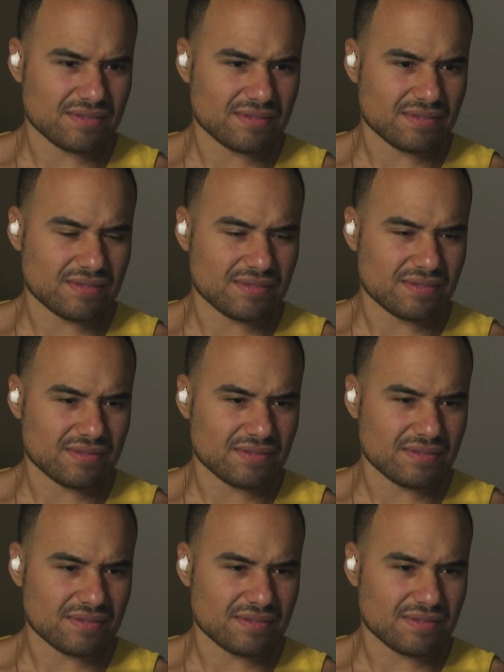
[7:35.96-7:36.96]

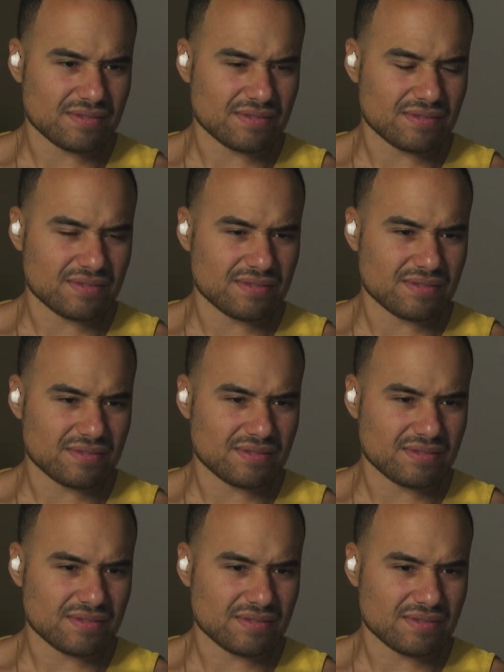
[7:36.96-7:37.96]

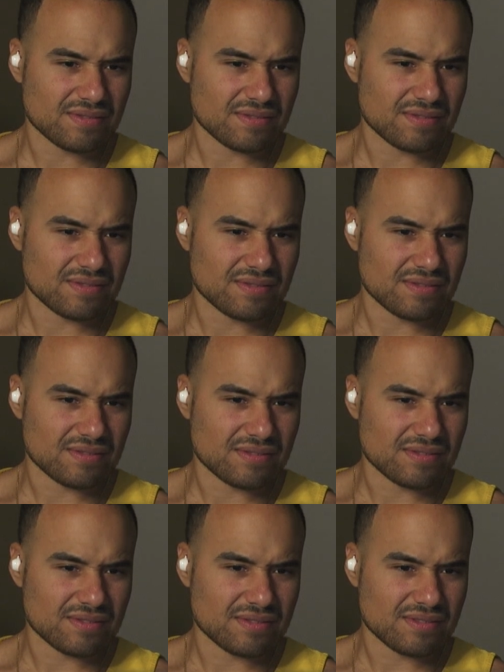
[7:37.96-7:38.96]

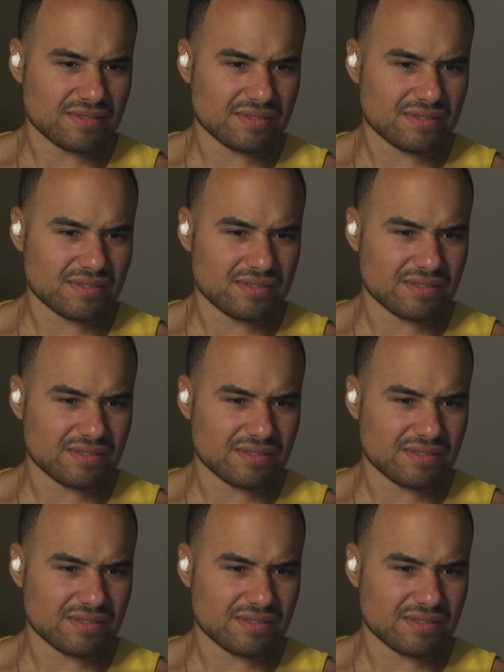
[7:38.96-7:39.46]
[no speech]